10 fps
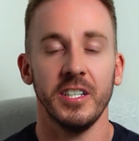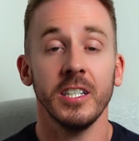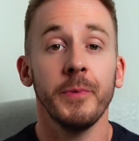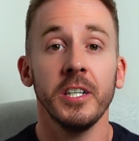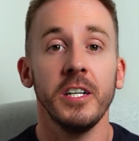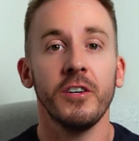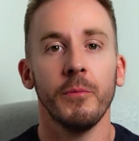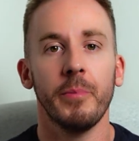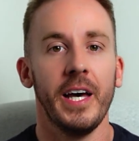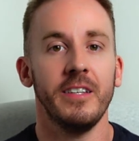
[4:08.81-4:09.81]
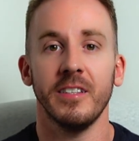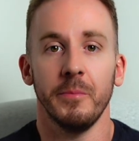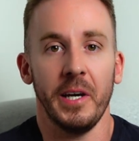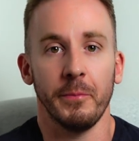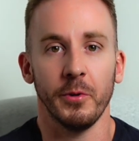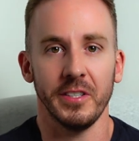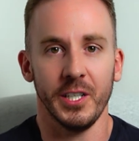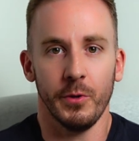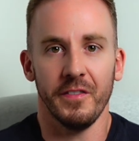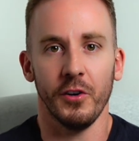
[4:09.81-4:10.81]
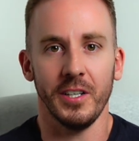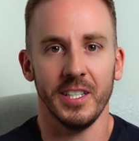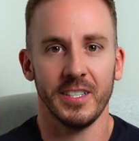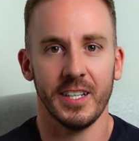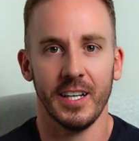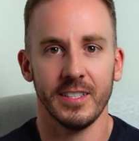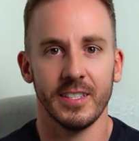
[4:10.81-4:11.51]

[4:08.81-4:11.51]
especially compared to the big boys that we've already discussed,